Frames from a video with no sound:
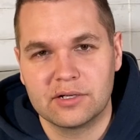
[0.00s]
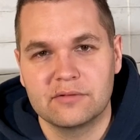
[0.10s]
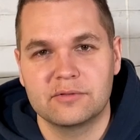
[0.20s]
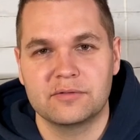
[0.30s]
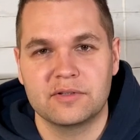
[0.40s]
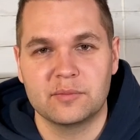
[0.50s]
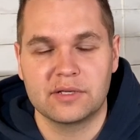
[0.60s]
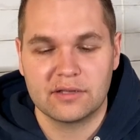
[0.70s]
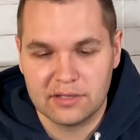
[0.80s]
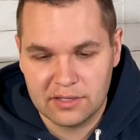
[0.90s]
for
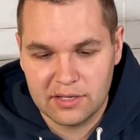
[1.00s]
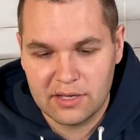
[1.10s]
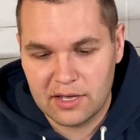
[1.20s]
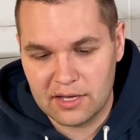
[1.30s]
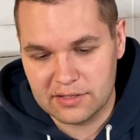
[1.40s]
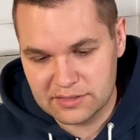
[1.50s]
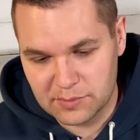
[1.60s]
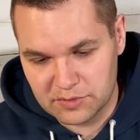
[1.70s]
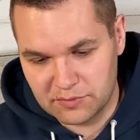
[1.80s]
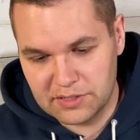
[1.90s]
filming uh, these
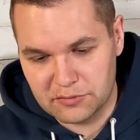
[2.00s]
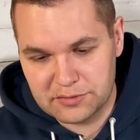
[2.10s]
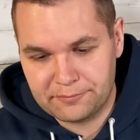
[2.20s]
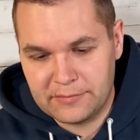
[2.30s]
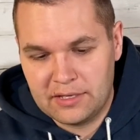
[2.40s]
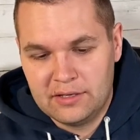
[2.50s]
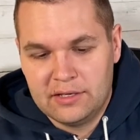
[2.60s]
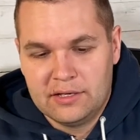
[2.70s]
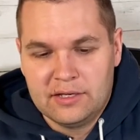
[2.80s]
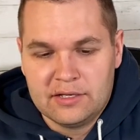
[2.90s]
types of videos.
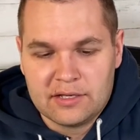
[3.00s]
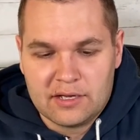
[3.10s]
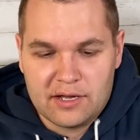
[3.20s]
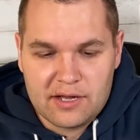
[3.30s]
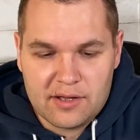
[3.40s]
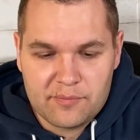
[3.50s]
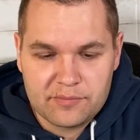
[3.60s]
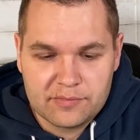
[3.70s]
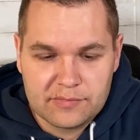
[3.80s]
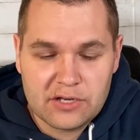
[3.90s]

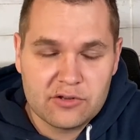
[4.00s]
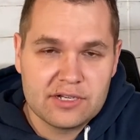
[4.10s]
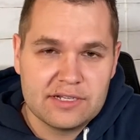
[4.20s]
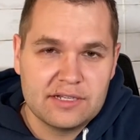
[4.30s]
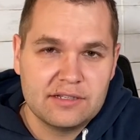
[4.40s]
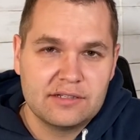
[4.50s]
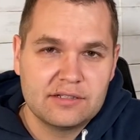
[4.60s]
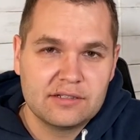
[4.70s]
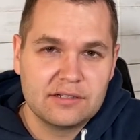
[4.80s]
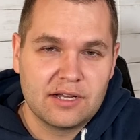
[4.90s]
Um, then you're going to need
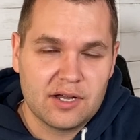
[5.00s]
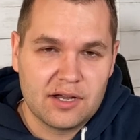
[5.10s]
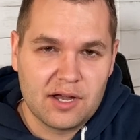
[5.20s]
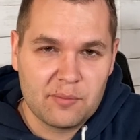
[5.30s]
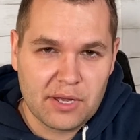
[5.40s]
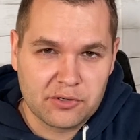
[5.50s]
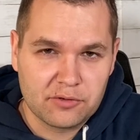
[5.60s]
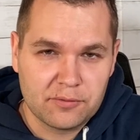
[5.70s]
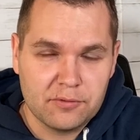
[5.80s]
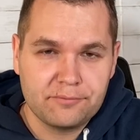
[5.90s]
uh, a
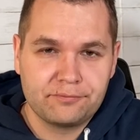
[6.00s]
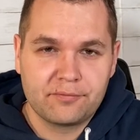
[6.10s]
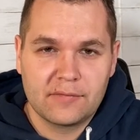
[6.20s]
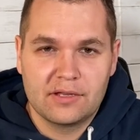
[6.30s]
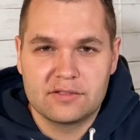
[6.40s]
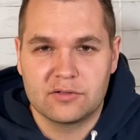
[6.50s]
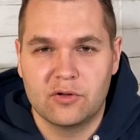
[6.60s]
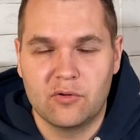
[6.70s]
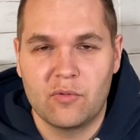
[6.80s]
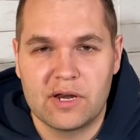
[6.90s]
microphone.
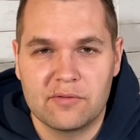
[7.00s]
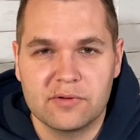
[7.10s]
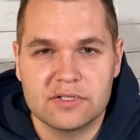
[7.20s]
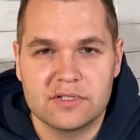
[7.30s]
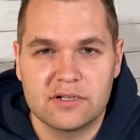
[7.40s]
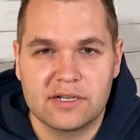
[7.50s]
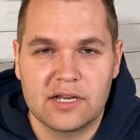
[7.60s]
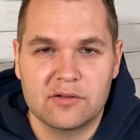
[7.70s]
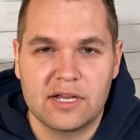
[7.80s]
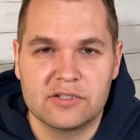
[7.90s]
So when I first started
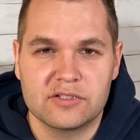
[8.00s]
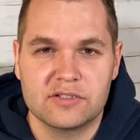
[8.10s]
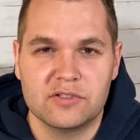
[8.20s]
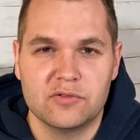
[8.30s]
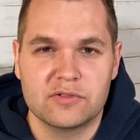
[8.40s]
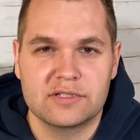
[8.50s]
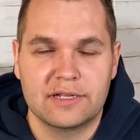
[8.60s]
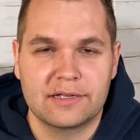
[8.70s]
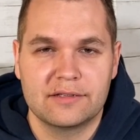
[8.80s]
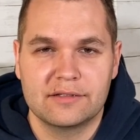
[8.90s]
out, I just used
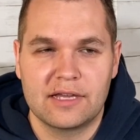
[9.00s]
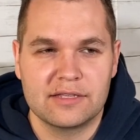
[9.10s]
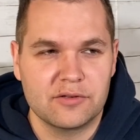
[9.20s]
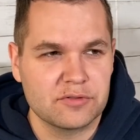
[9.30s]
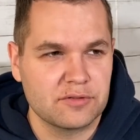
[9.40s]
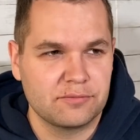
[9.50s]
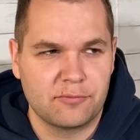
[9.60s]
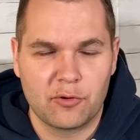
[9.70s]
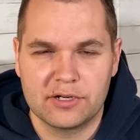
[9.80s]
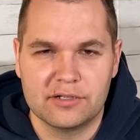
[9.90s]
like I think it was a
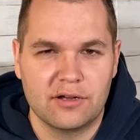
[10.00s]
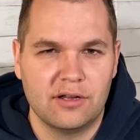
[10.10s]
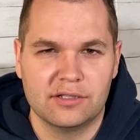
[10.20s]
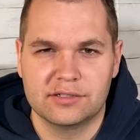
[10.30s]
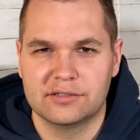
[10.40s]
forty dollar